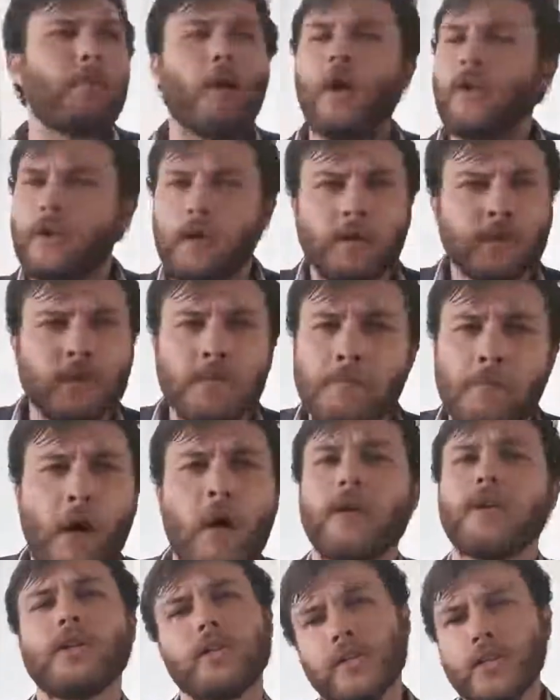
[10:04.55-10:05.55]
bottles and
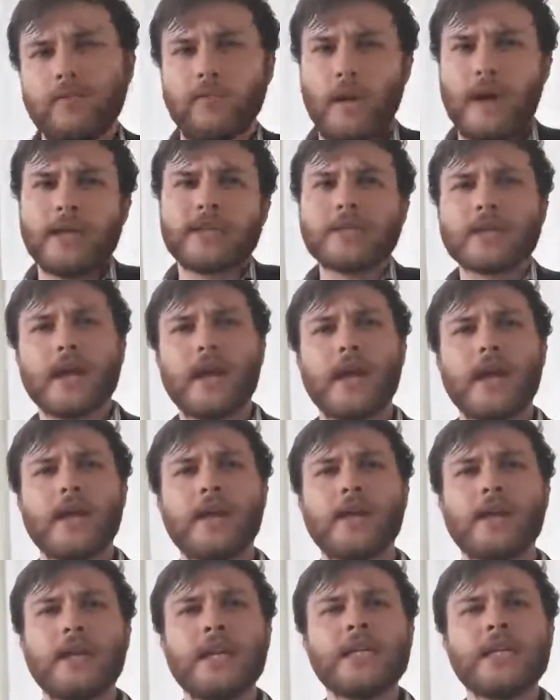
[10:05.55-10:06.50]
bottles of whiskey.